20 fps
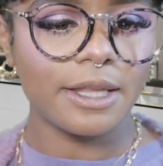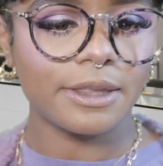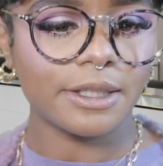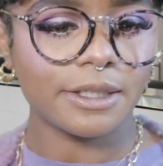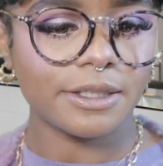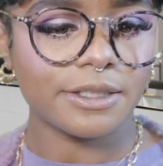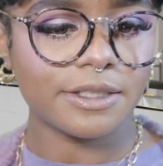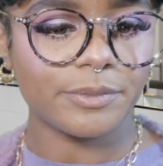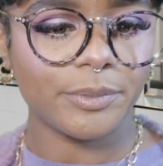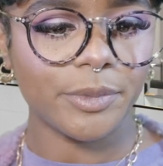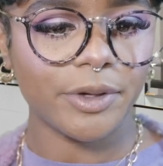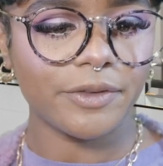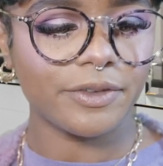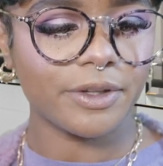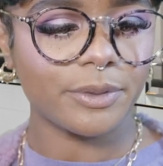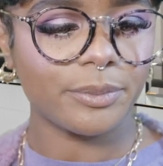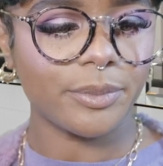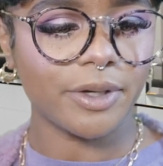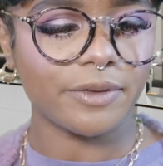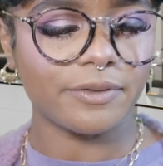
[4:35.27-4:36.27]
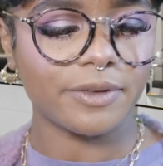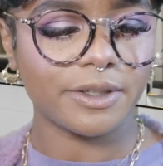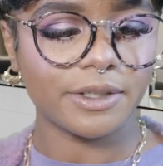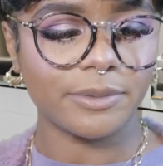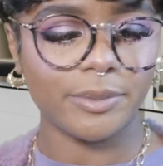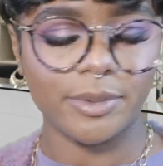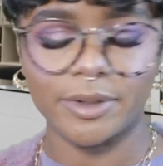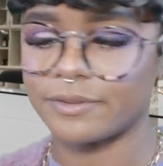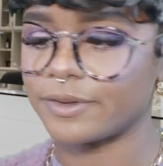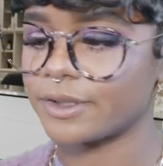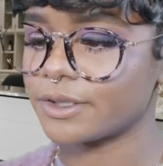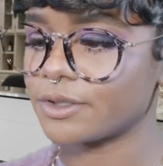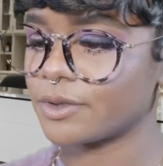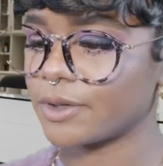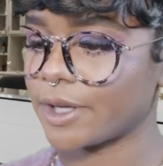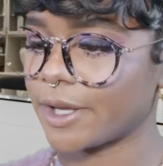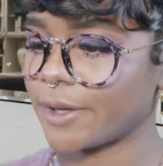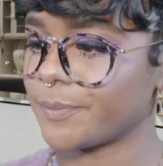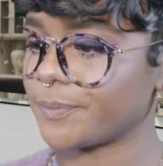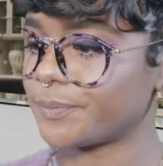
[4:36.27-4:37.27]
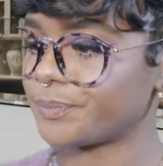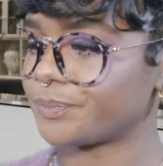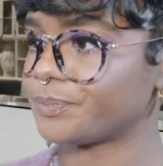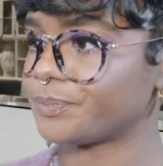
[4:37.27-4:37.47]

That is perfect. Okay.